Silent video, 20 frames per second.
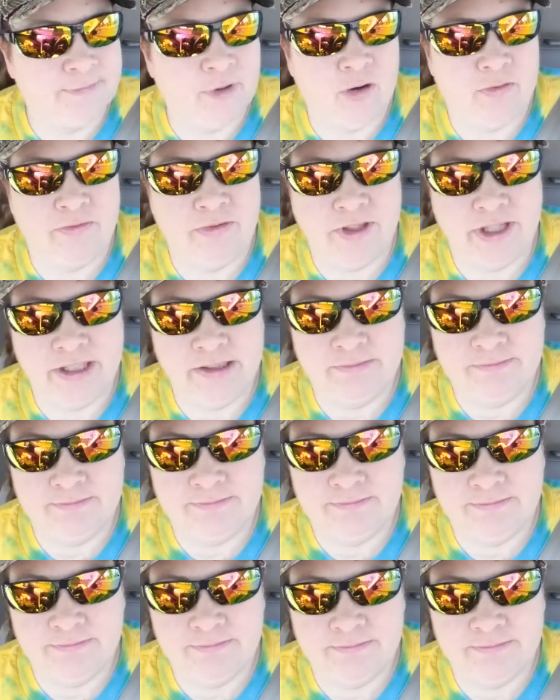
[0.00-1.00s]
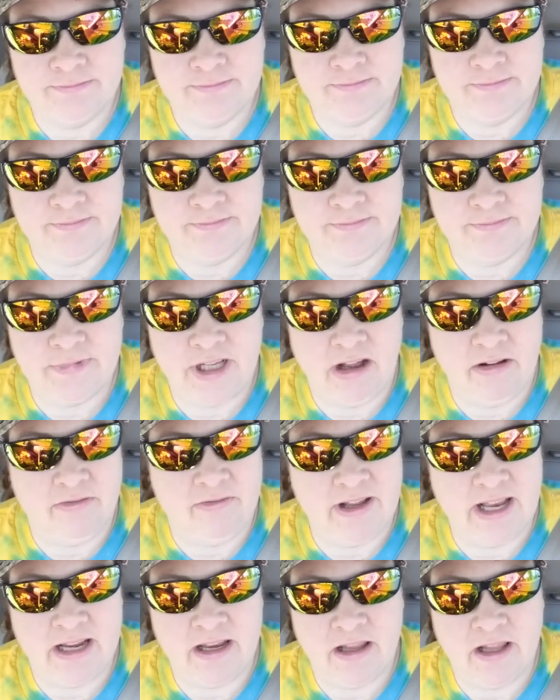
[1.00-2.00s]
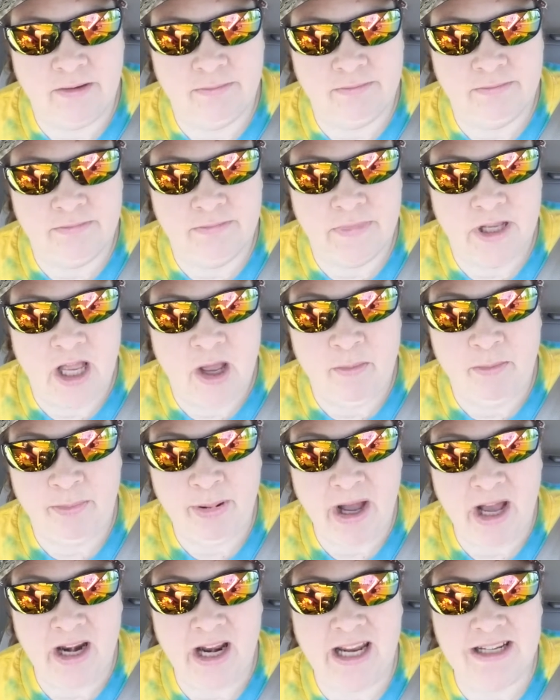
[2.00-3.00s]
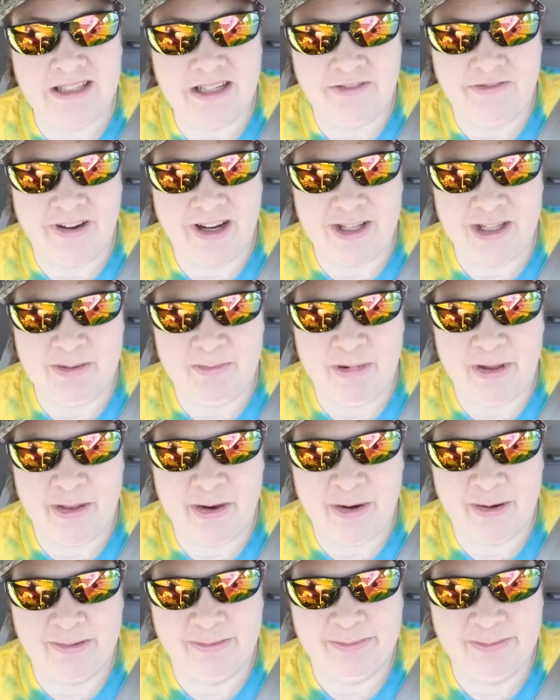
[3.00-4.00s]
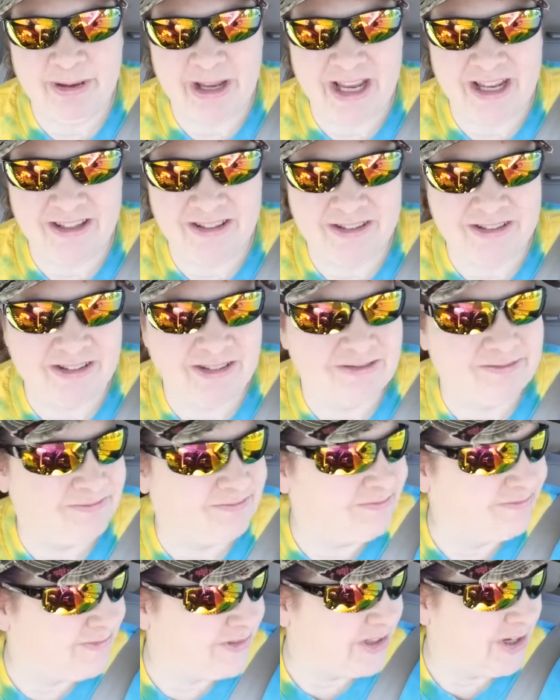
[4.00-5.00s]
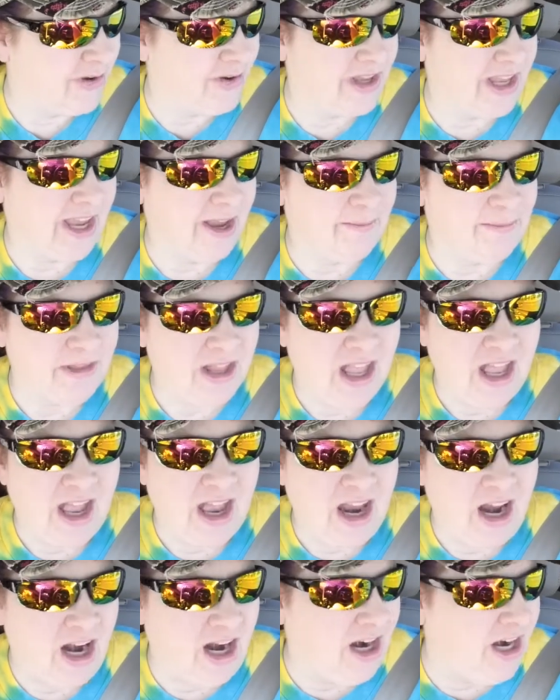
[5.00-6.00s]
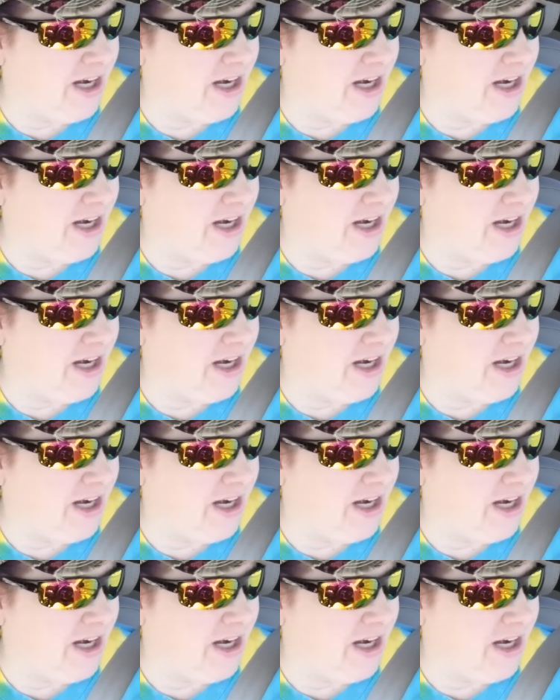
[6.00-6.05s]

Hopefully I'll find them. But I did find some other pens. So yeah. All